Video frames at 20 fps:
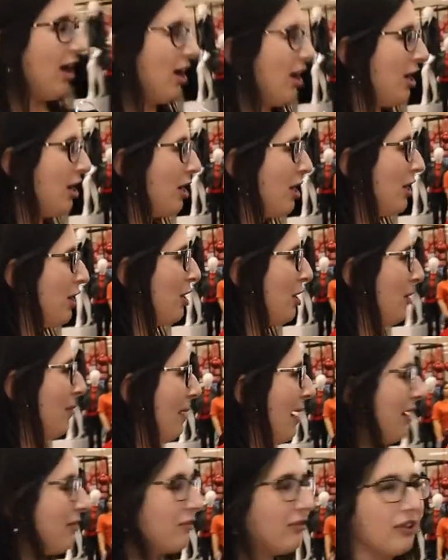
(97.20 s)
Um,
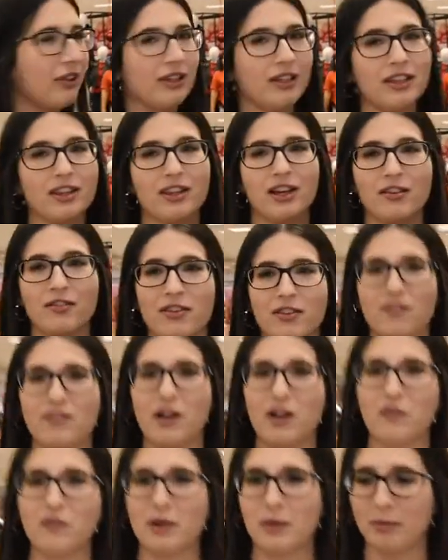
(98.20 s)
I really love the
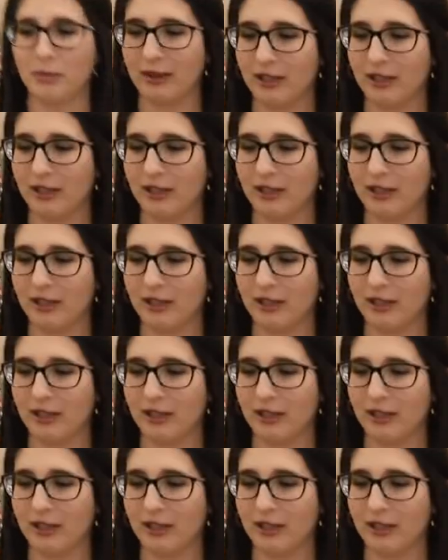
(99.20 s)
velvet